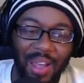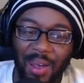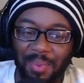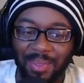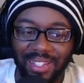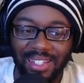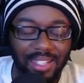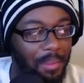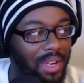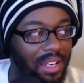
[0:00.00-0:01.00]
Please,
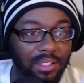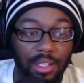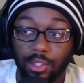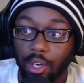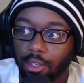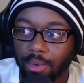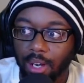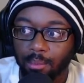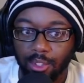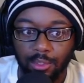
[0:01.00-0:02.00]
I mean, it was Hercule
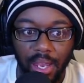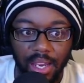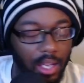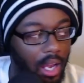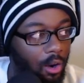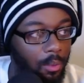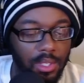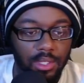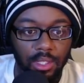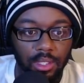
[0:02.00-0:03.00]
Rotten Boost back. I hope it's an